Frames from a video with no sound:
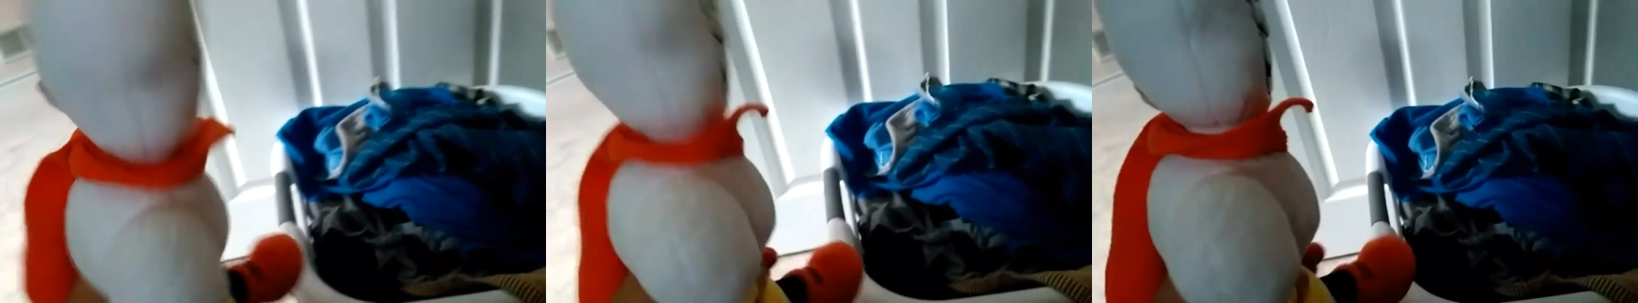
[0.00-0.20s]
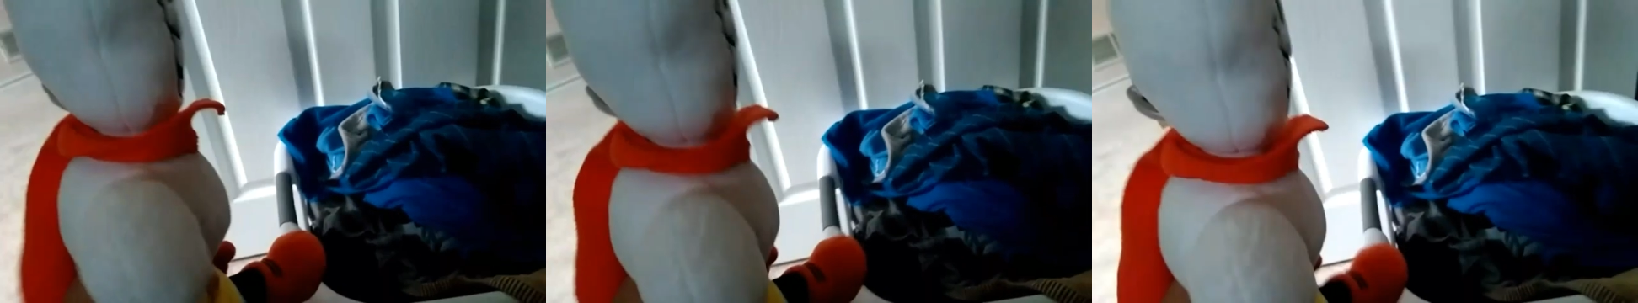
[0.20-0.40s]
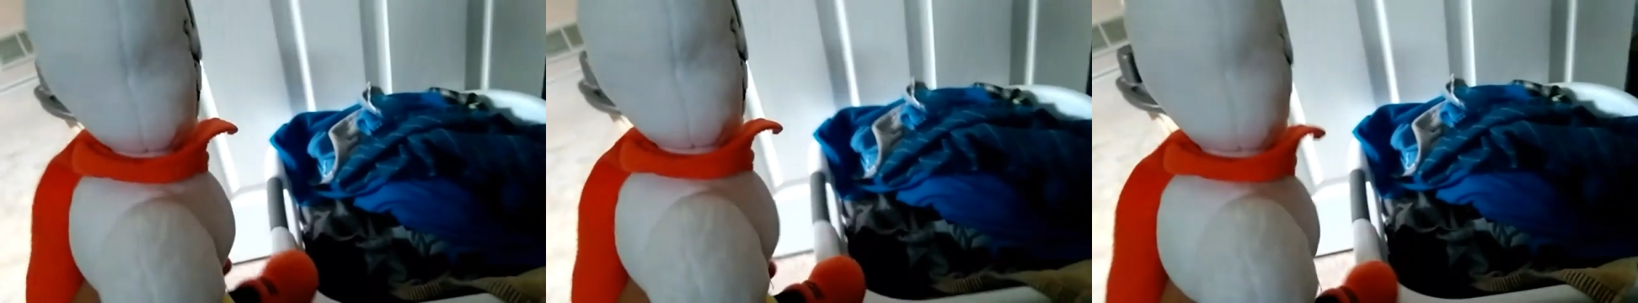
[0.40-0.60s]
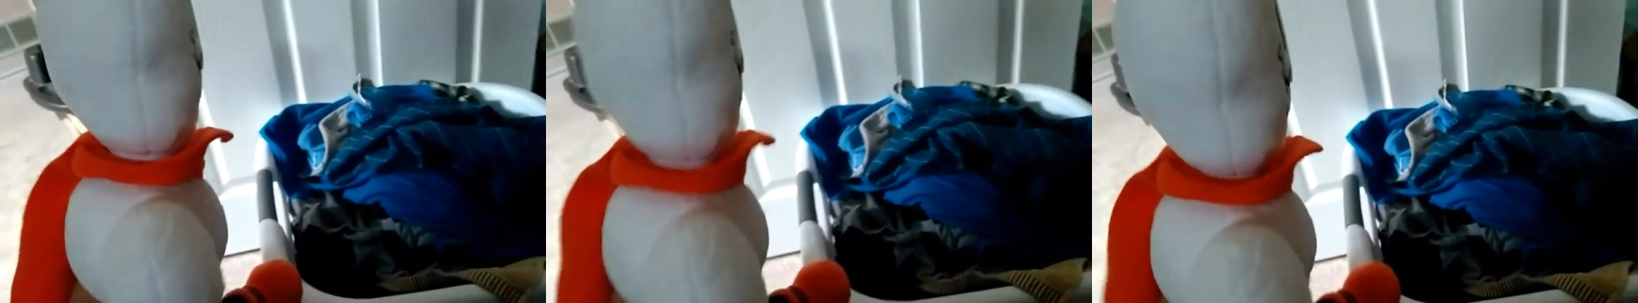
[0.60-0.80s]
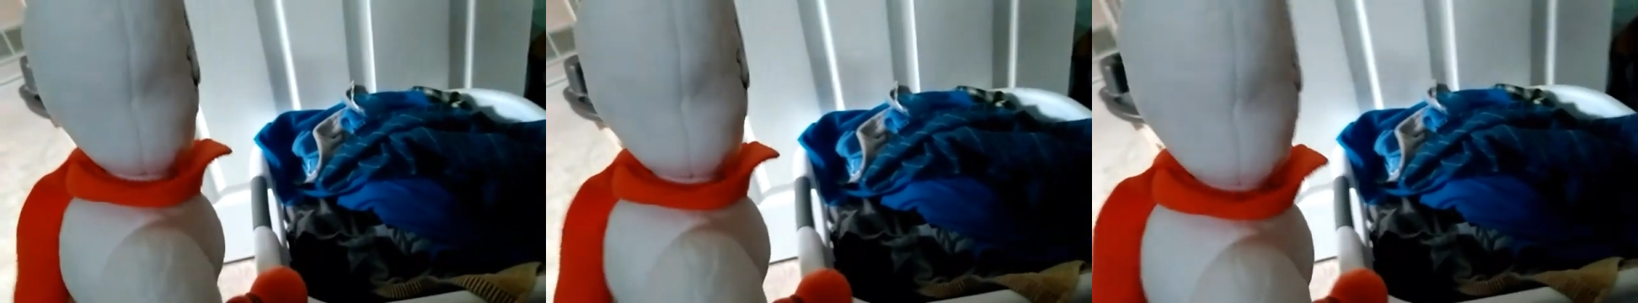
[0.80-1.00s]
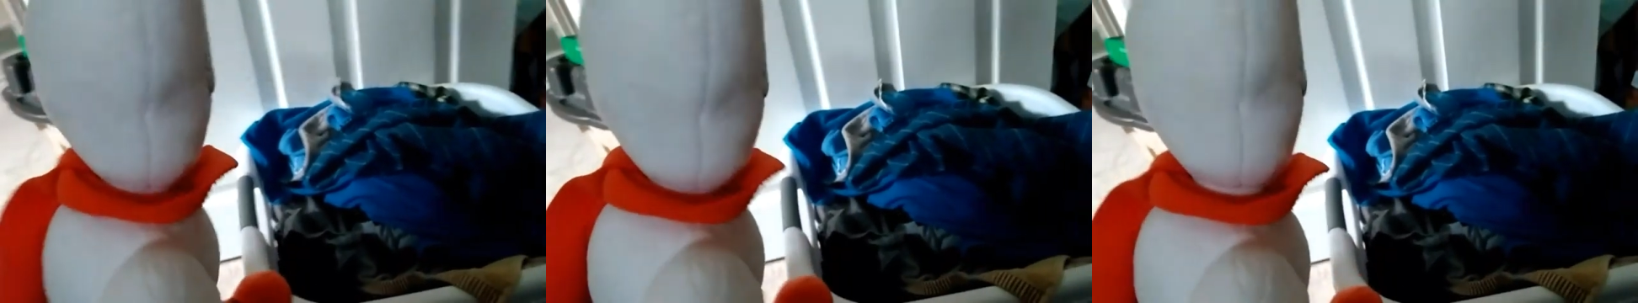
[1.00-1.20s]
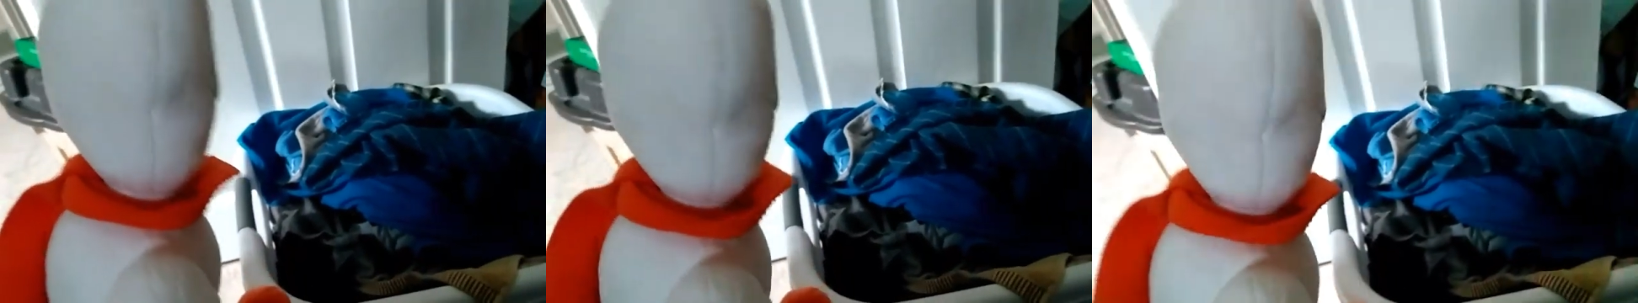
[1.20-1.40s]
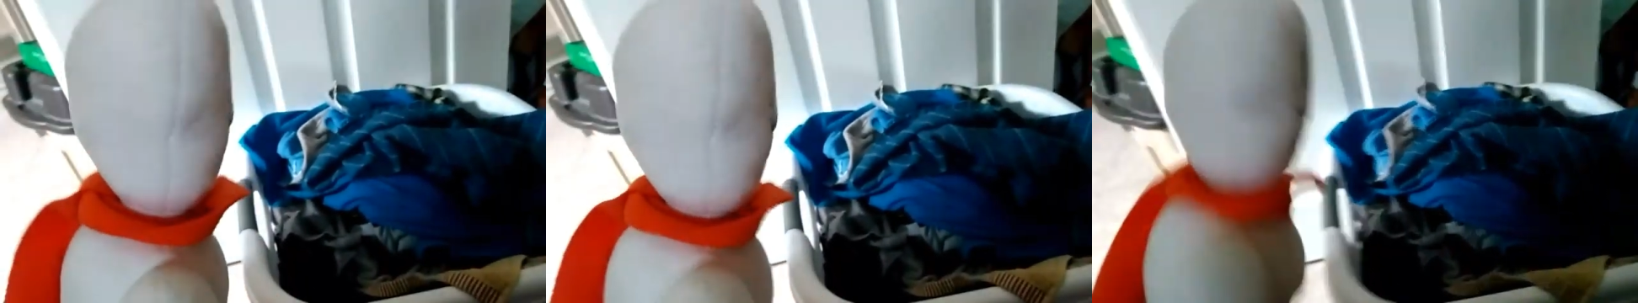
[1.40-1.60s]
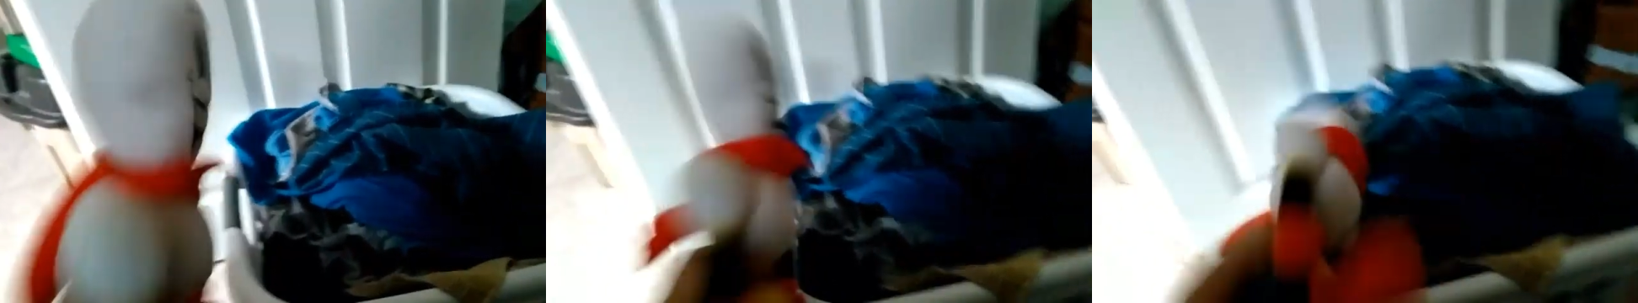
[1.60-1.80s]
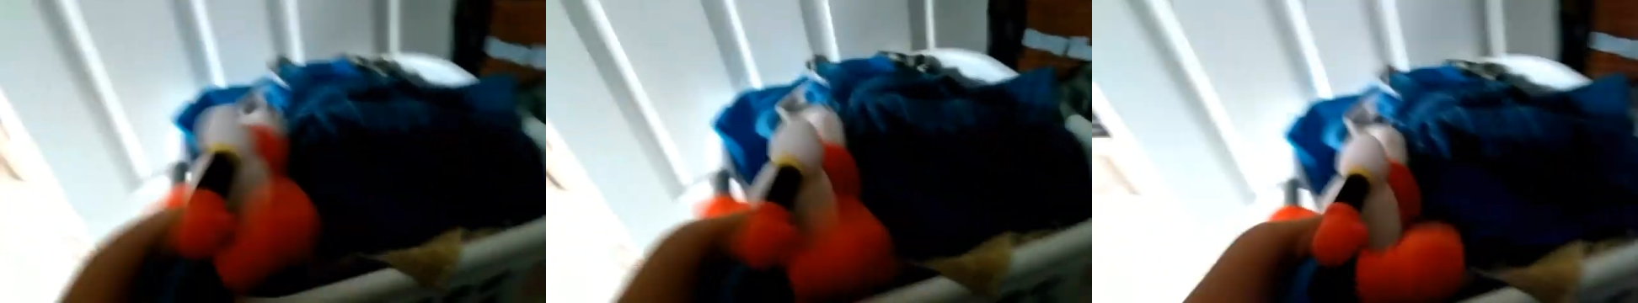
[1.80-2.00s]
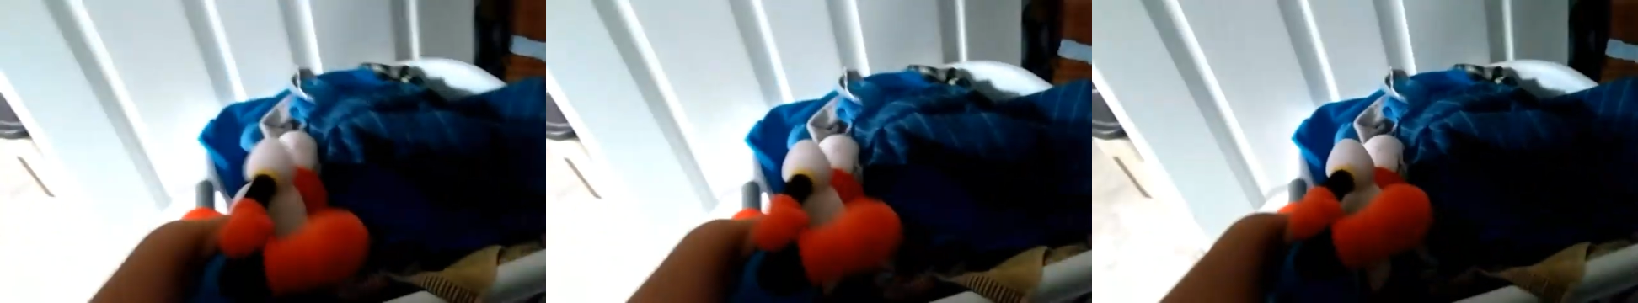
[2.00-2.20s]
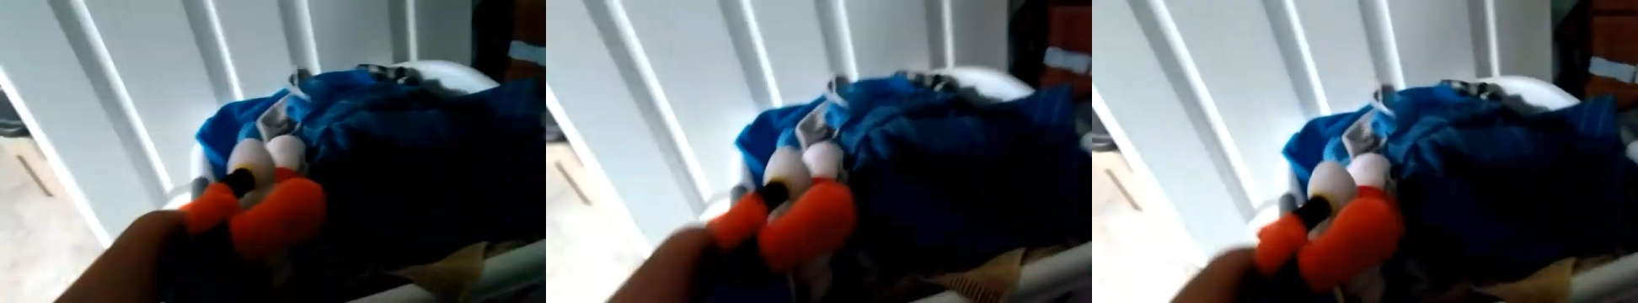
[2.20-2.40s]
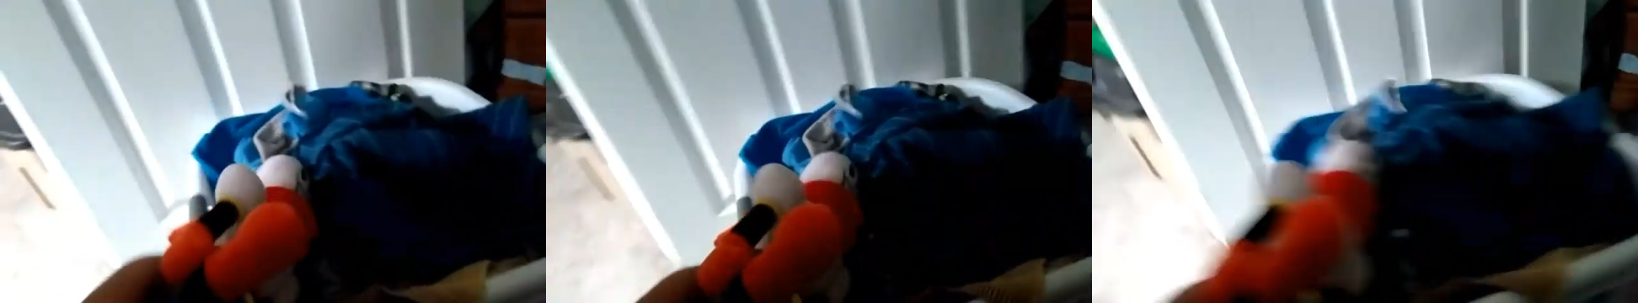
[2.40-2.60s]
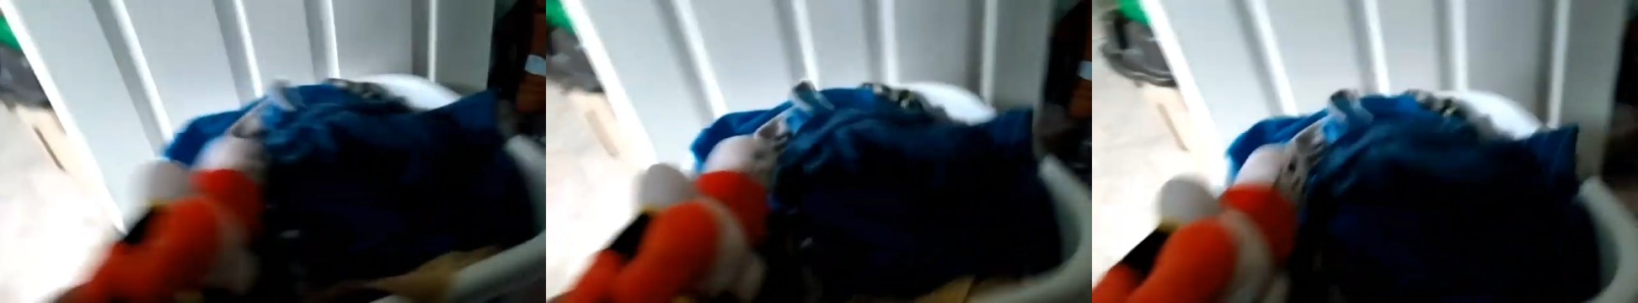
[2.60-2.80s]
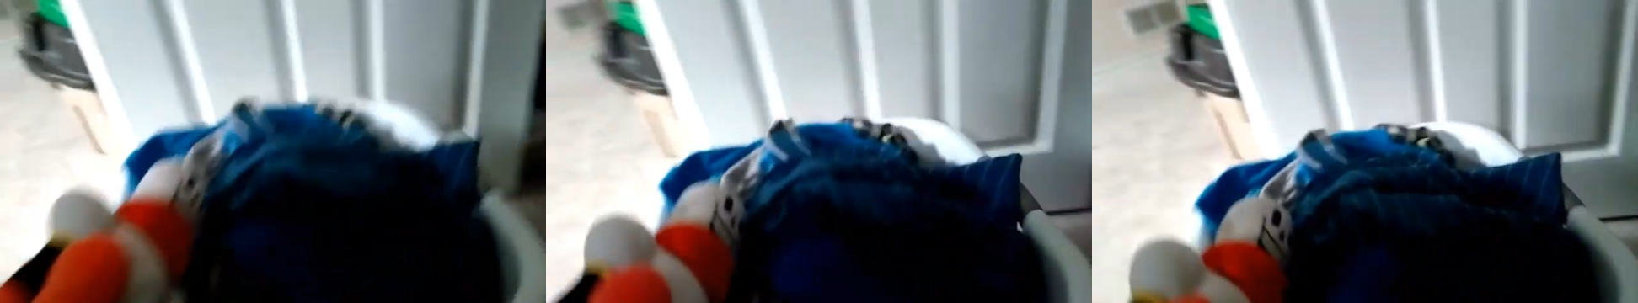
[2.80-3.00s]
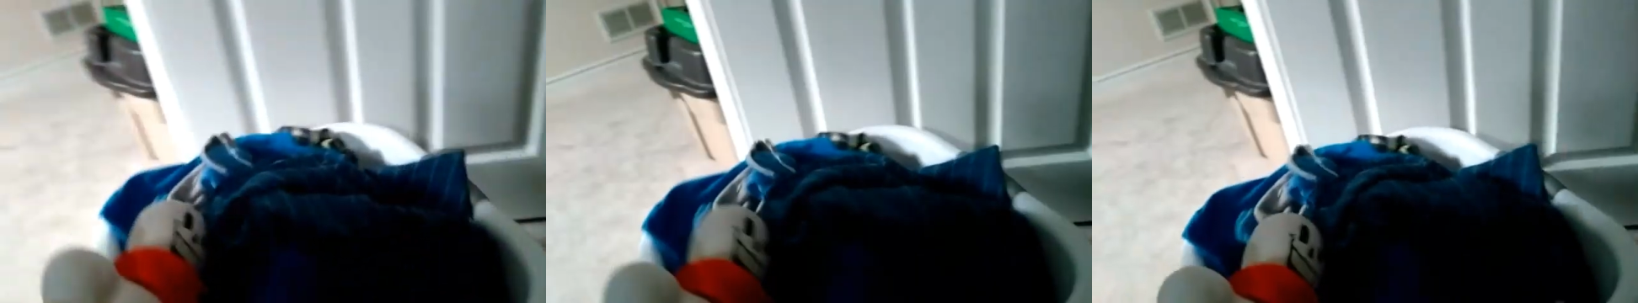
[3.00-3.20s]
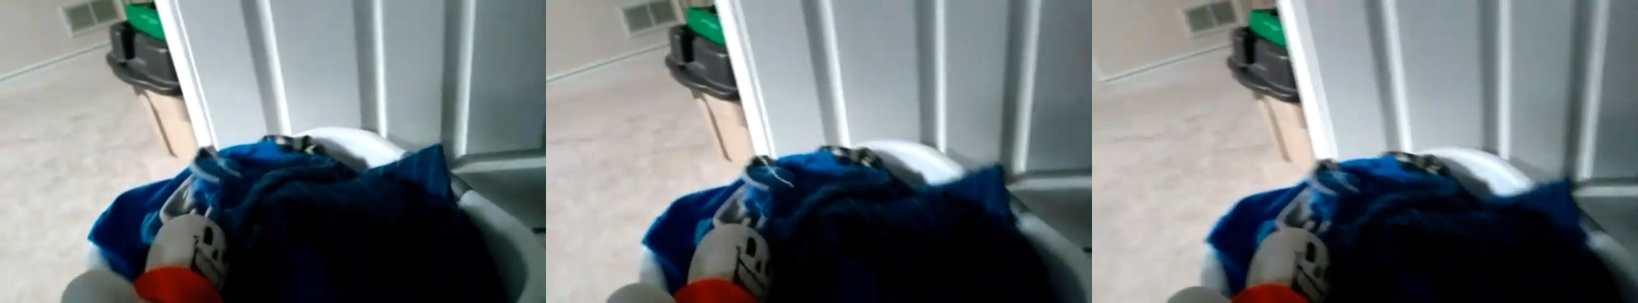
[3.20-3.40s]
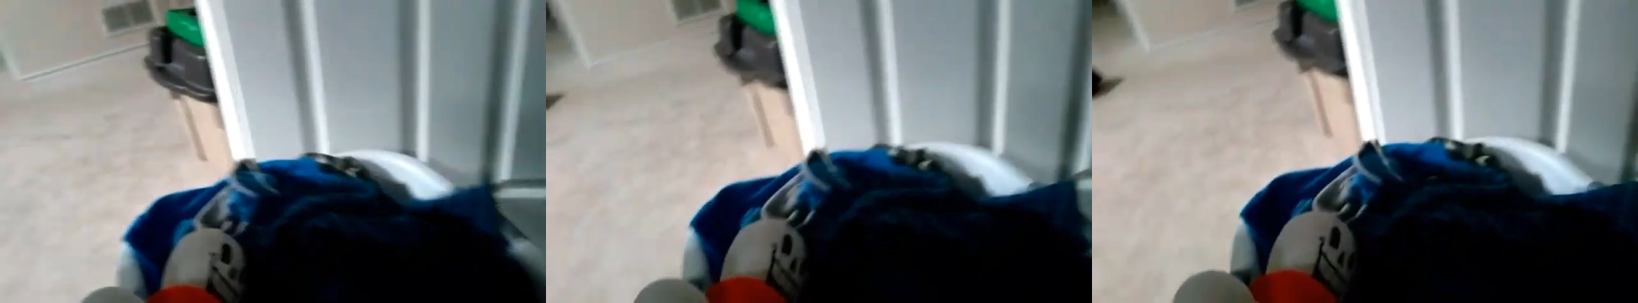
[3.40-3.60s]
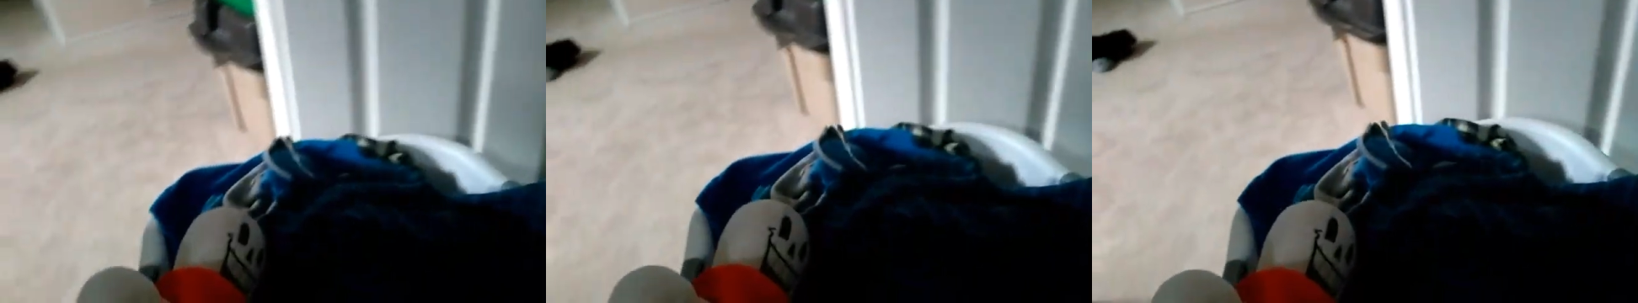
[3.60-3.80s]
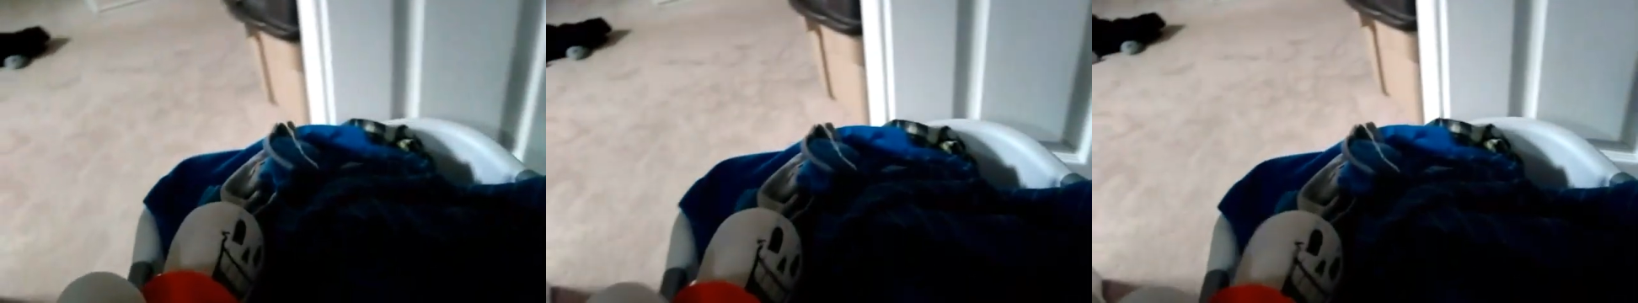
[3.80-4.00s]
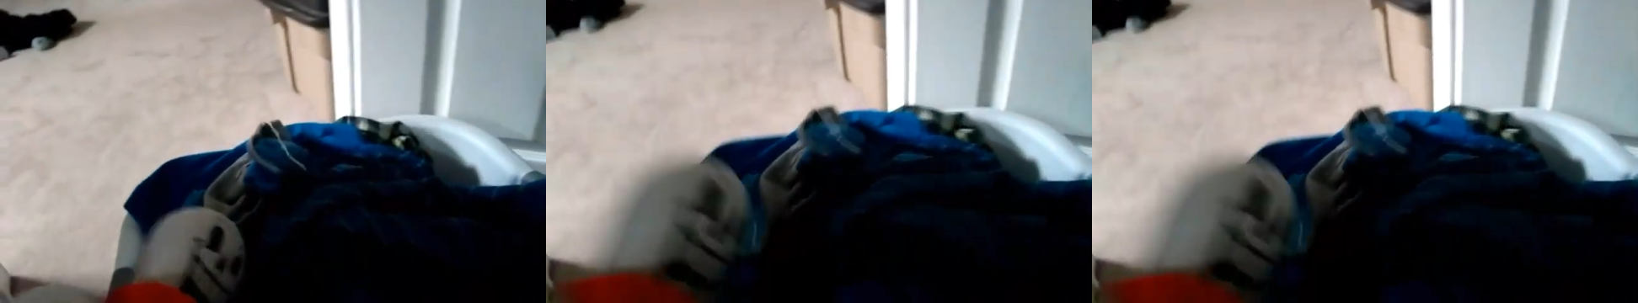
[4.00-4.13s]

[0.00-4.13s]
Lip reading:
No face is visible, so there are no lips to read.